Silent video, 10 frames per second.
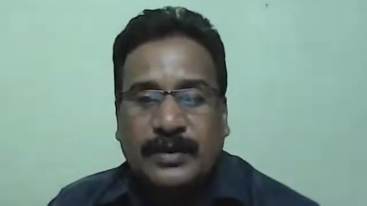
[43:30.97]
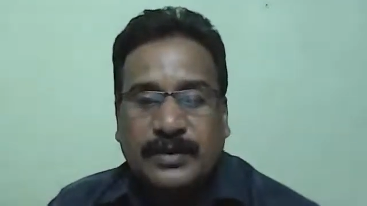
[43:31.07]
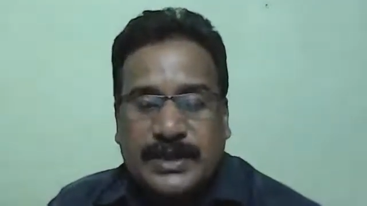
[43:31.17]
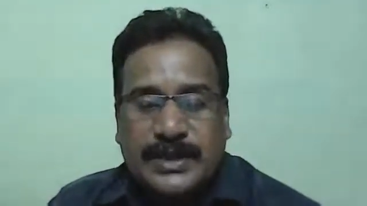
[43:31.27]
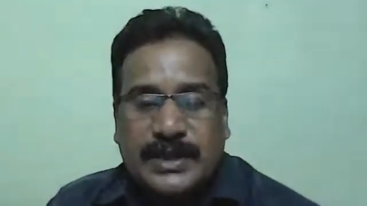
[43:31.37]

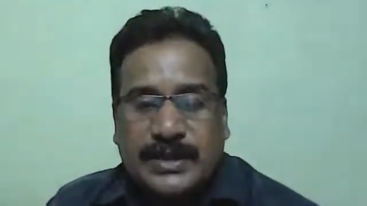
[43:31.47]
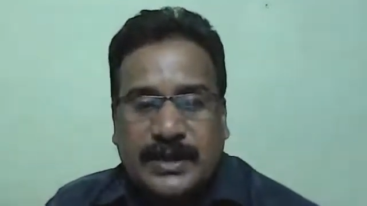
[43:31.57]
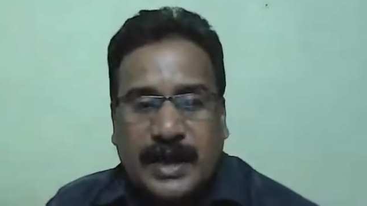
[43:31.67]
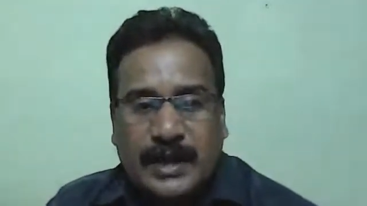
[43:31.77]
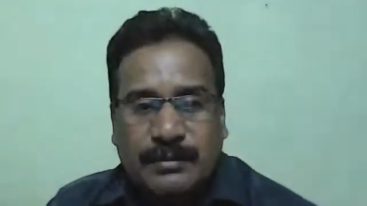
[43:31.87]
This is the
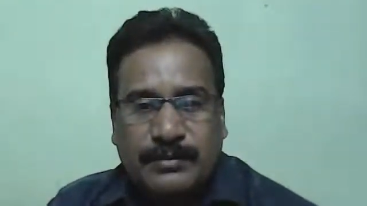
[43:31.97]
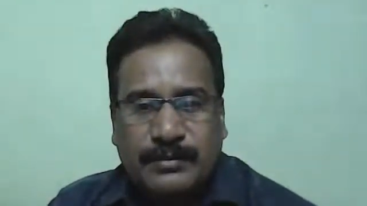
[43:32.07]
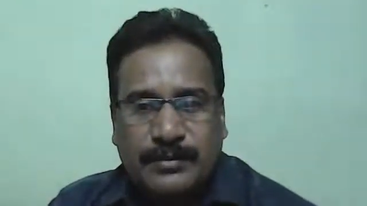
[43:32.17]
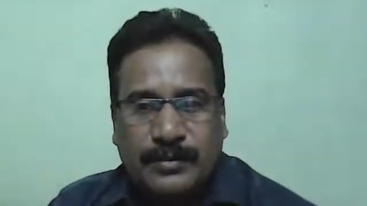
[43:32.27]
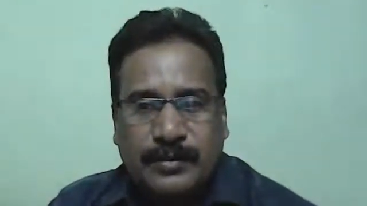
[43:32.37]
time
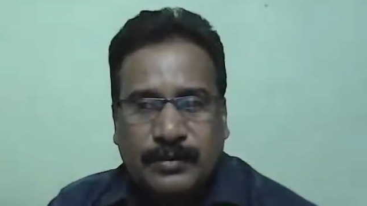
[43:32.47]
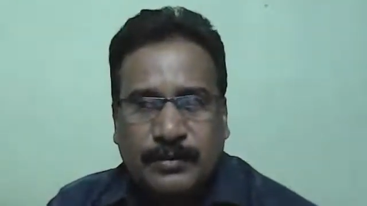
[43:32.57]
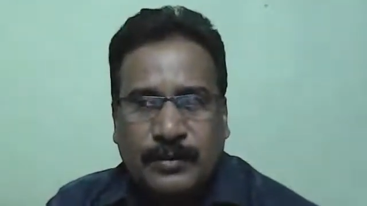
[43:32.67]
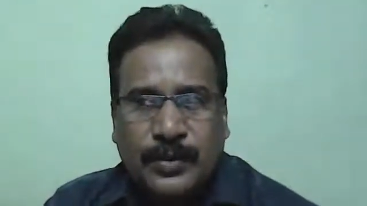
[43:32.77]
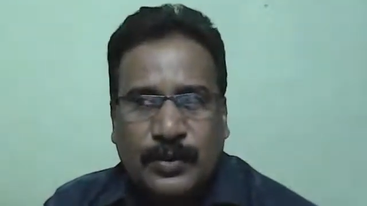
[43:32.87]

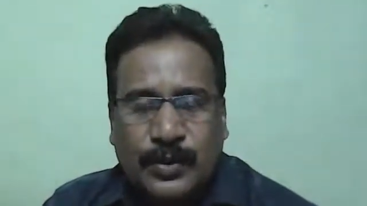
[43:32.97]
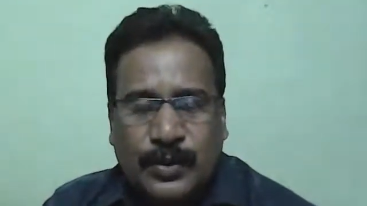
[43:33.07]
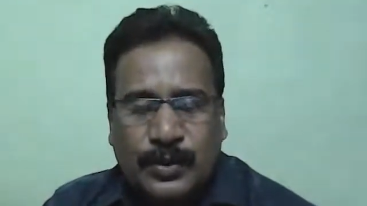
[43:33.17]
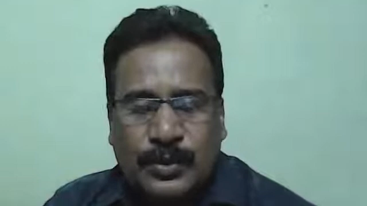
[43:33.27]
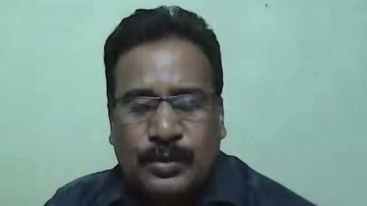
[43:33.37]
to
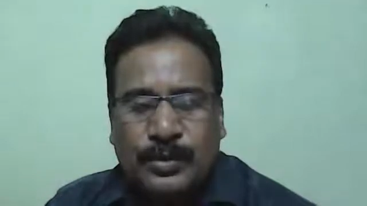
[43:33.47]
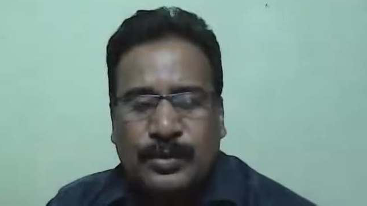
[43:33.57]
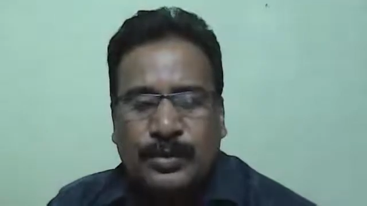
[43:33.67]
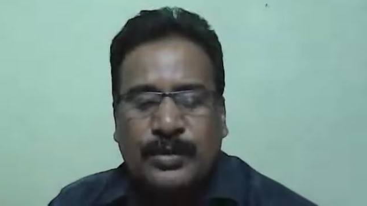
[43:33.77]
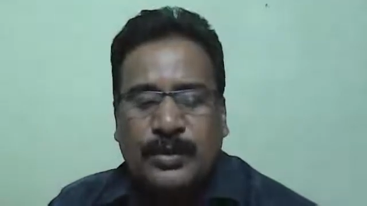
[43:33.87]
do
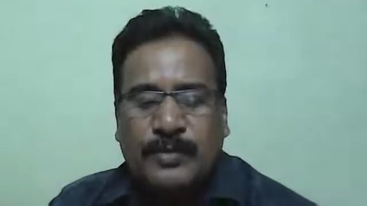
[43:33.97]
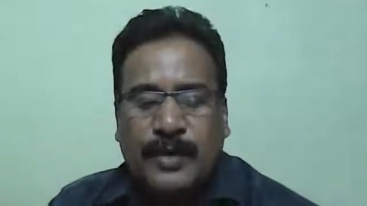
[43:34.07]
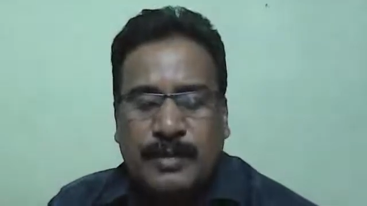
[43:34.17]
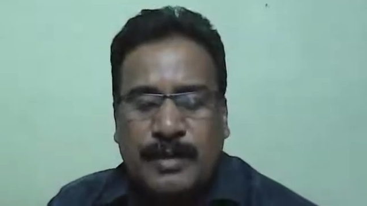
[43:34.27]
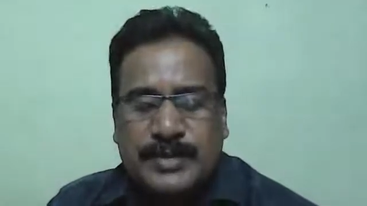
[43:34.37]
the
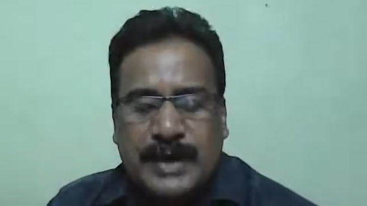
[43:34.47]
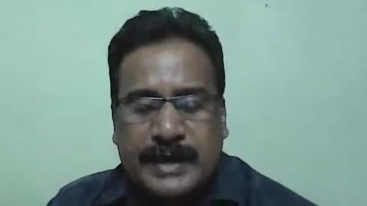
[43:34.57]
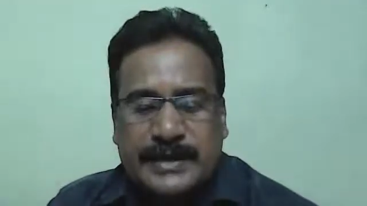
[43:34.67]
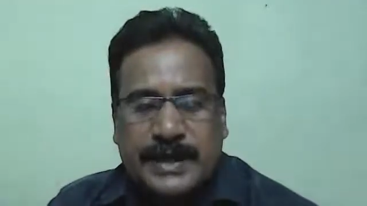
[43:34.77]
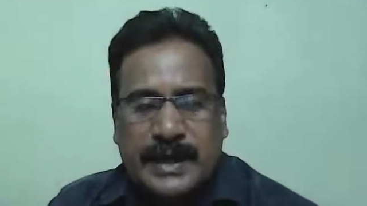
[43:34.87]
problems
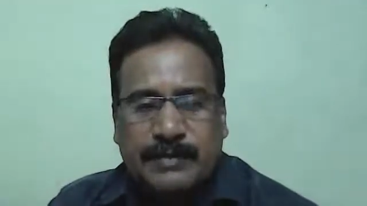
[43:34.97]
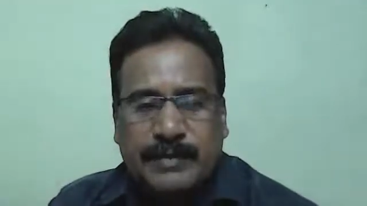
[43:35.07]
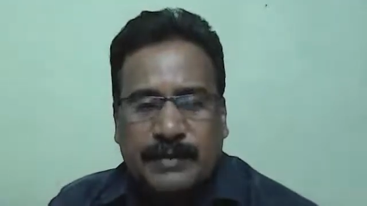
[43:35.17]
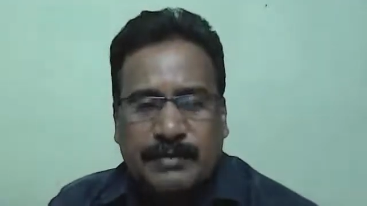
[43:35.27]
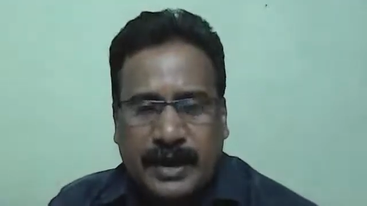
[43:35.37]
assigned
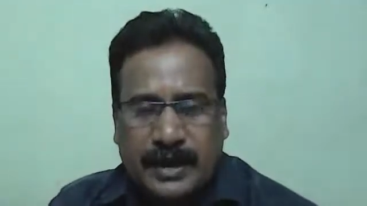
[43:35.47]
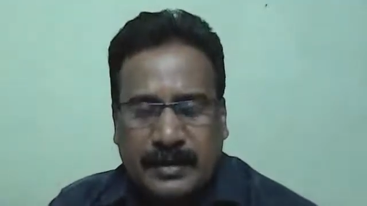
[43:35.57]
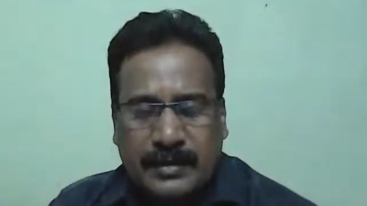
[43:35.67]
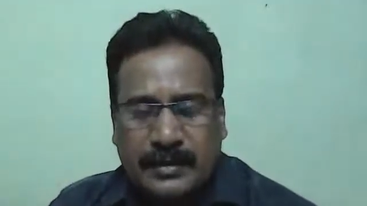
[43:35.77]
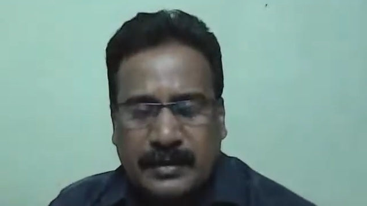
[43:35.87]
by me.
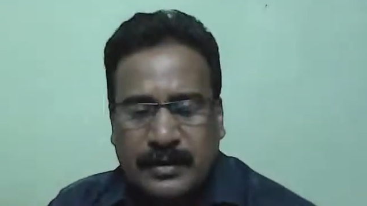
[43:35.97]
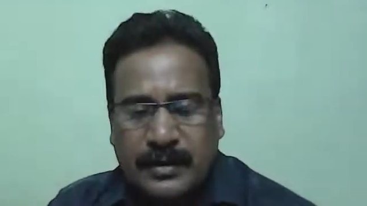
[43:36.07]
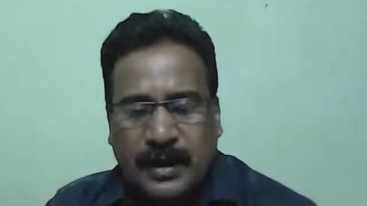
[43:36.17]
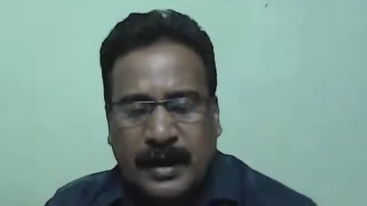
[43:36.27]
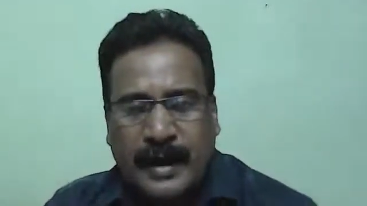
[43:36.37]

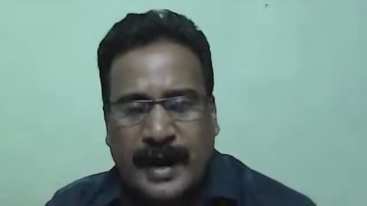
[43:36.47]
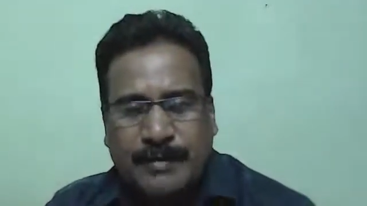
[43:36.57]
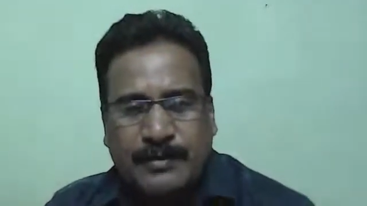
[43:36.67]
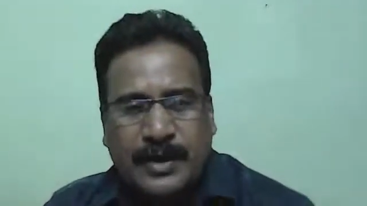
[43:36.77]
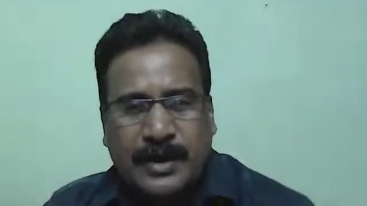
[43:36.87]

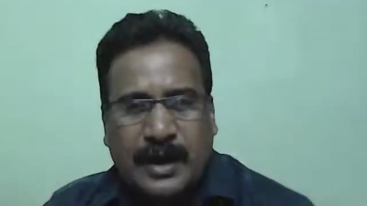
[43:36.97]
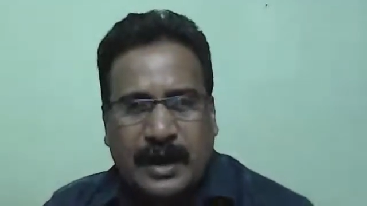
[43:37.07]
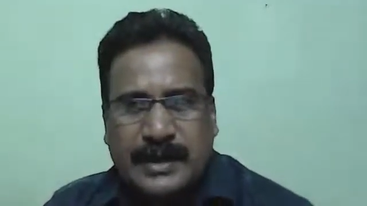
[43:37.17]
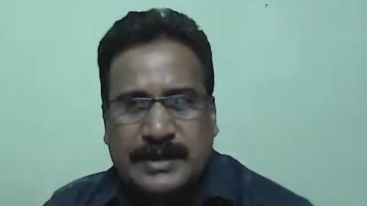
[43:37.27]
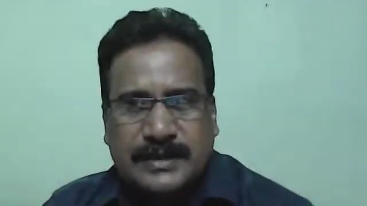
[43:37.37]
After
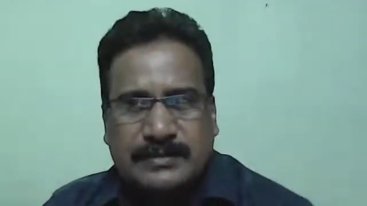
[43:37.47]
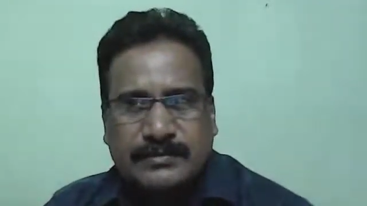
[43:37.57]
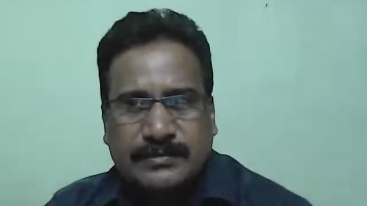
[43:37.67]
class,